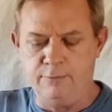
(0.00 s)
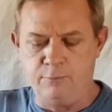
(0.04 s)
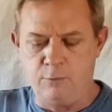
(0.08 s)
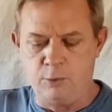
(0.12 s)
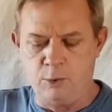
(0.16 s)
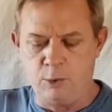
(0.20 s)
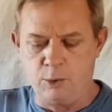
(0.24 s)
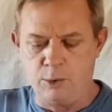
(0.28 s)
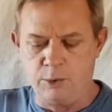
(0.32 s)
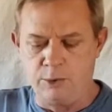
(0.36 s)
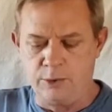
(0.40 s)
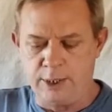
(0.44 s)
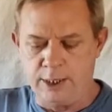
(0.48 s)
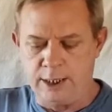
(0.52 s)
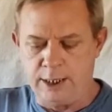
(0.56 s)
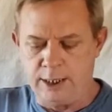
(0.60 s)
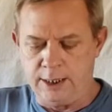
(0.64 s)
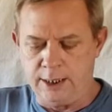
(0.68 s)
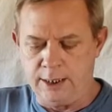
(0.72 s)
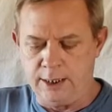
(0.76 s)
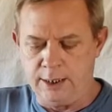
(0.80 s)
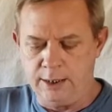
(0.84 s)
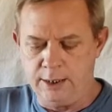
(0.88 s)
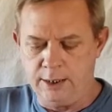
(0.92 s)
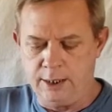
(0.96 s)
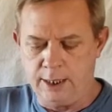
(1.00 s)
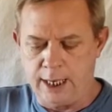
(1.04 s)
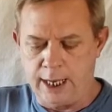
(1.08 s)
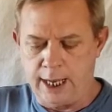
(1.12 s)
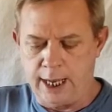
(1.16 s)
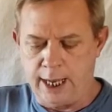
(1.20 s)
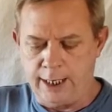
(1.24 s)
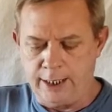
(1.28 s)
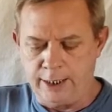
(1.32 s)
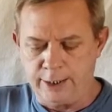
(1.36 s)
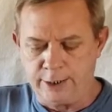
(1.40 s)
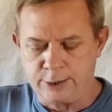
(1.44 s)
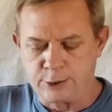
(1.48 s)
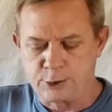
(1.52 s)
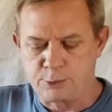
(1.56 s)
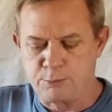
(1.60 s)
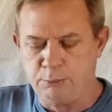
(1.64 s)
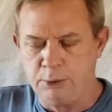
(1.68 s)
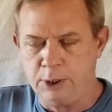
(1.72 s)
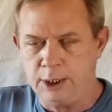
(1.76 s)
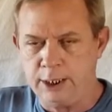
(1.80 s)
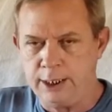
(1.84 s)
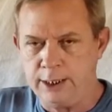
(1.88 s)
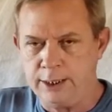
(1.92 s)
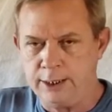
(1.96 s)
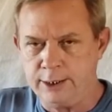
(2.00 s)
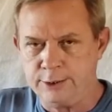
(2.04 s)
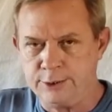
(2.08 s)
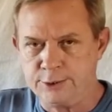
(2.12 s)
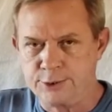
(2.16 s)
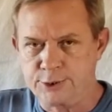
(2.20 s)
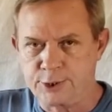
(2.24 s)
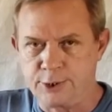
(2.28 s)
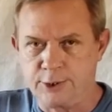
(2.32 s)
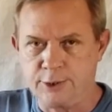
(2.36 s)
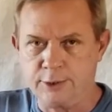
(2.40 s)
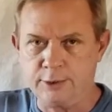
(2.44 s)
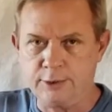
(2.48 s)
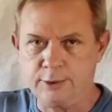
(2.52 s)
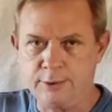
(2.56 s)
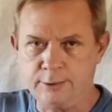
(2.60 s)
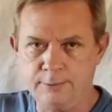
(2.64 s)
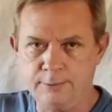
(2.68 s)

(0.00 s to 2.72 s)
for the 8-inch blade insert.